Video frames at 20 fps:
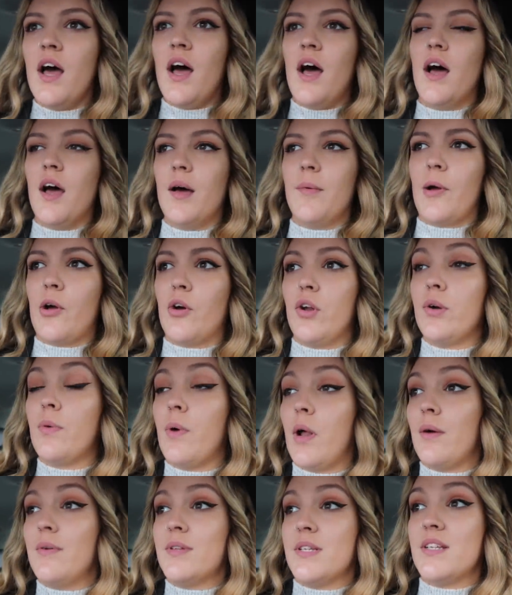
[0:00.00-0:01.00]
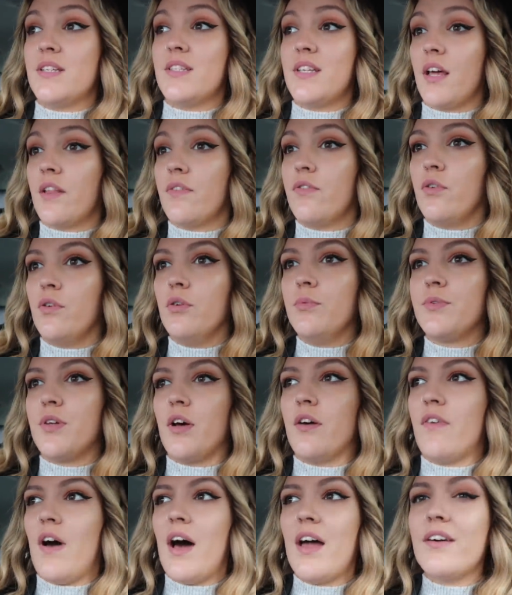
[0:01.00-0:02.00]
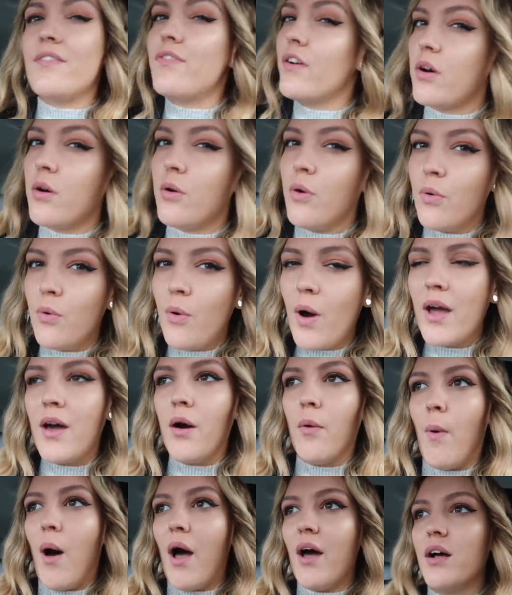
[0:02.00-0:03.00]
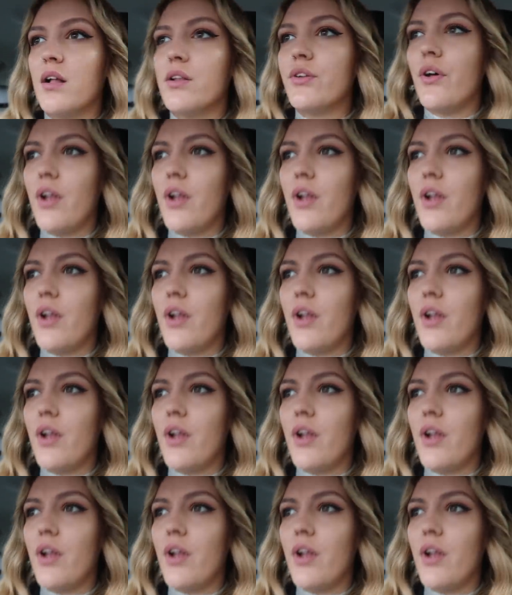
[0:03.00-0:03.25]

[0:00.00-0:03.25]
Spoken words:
I got it while I was at sixth form, so I've had it for quite a while,